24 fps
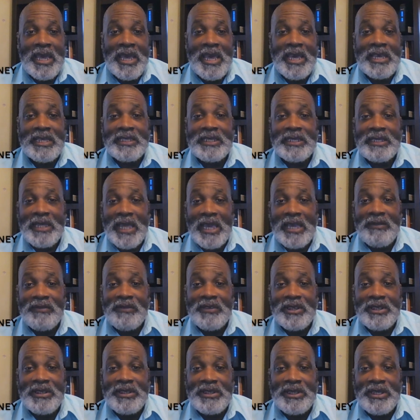As life
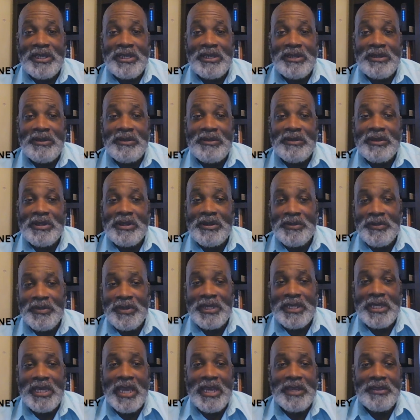continues and
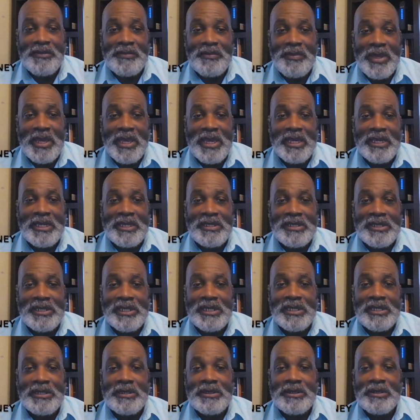we as man
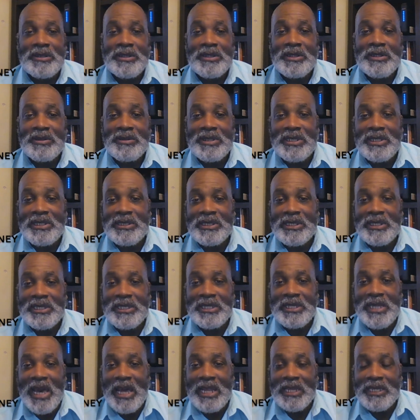continue to increase
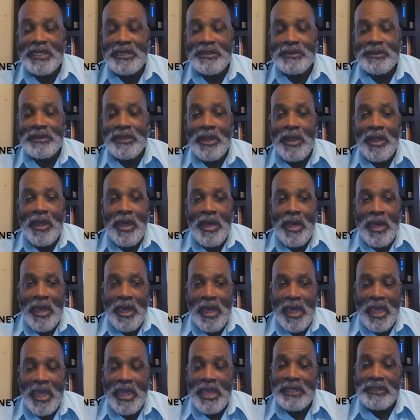in knowledge
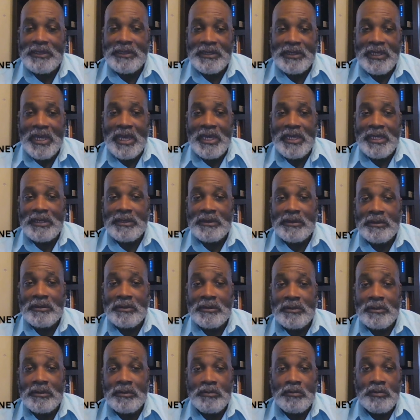and science.
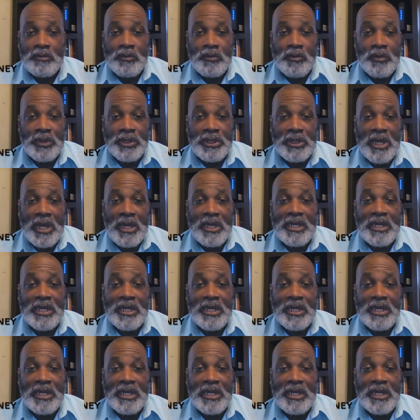We are